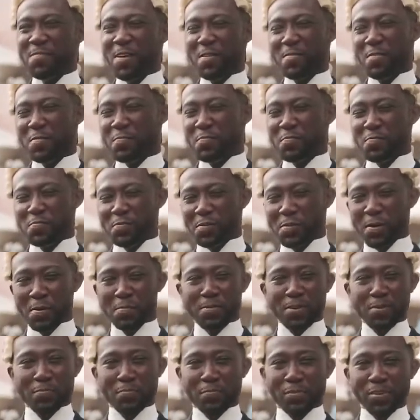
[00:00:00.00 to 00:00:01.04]
Maybe
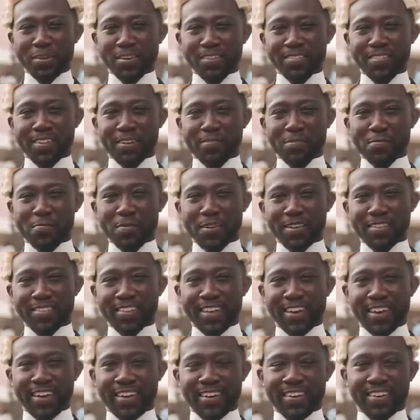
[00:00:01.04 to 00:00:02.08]
probably Prince
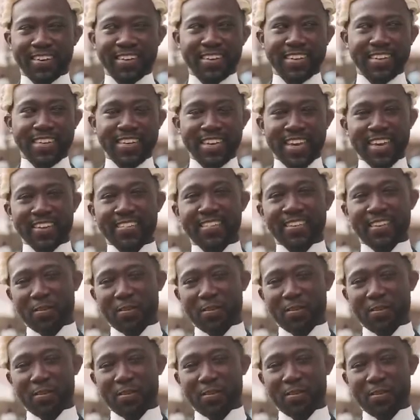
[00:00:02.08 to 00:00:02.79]
Afumensa ESQ.